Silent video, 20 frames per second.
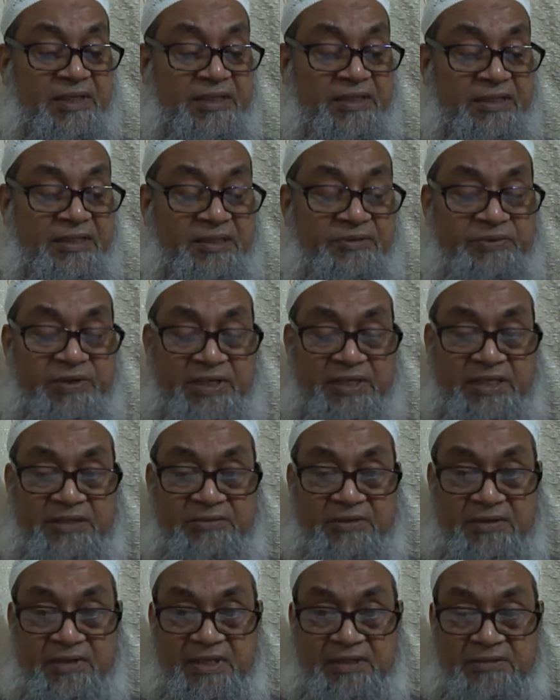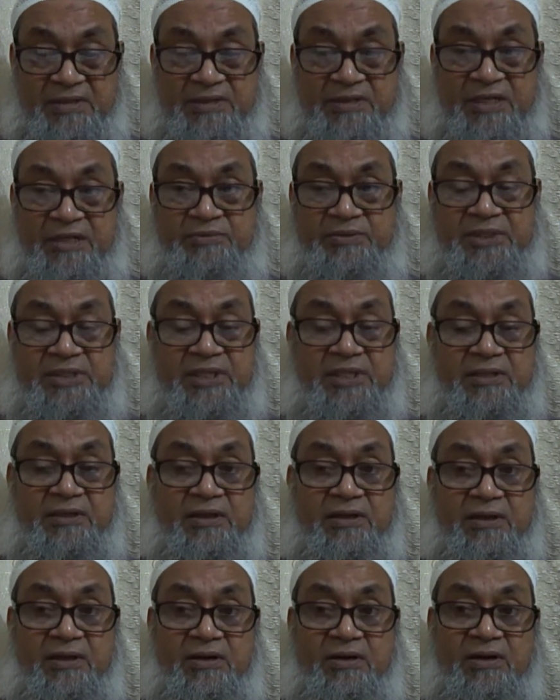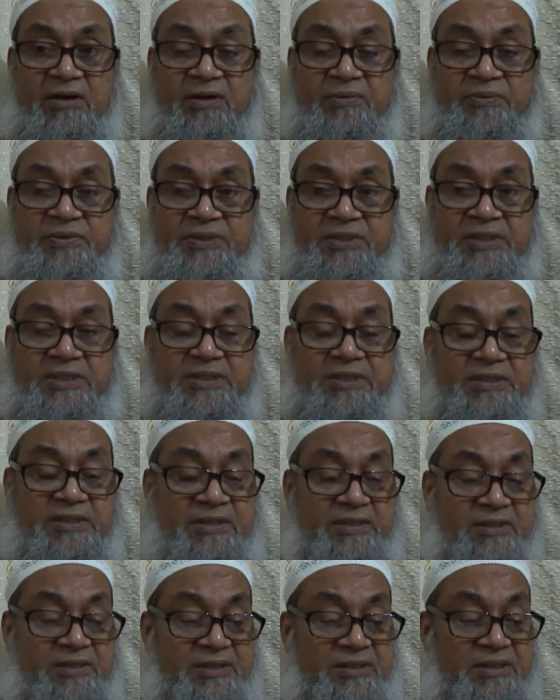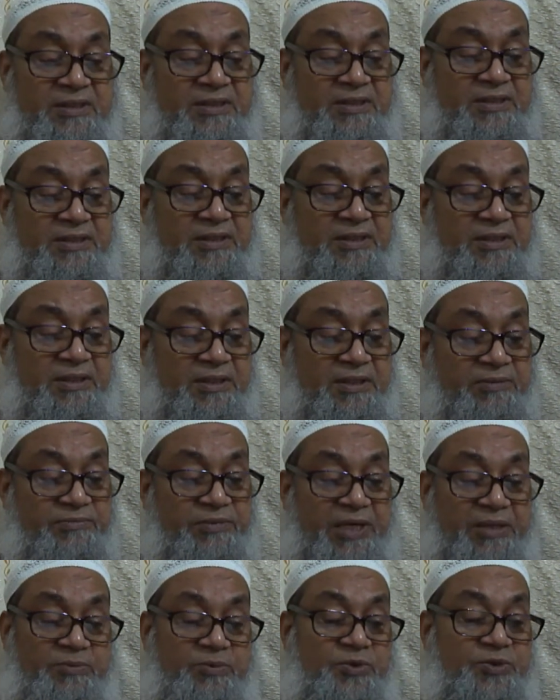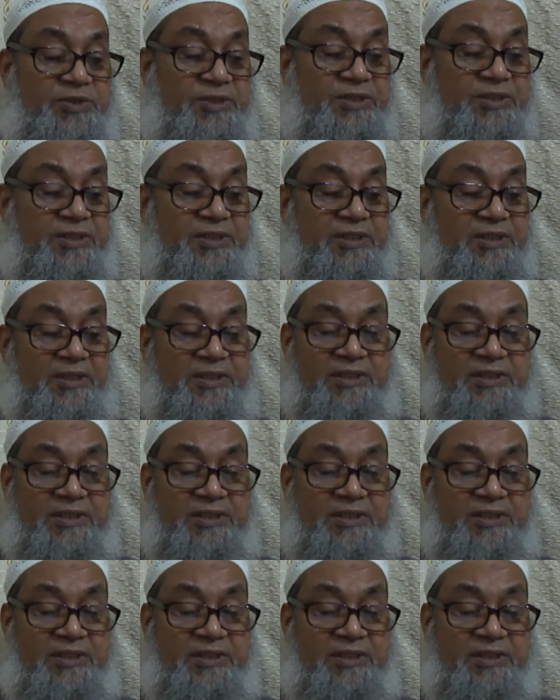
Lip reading: infective exacerbation of cystic fibrosis.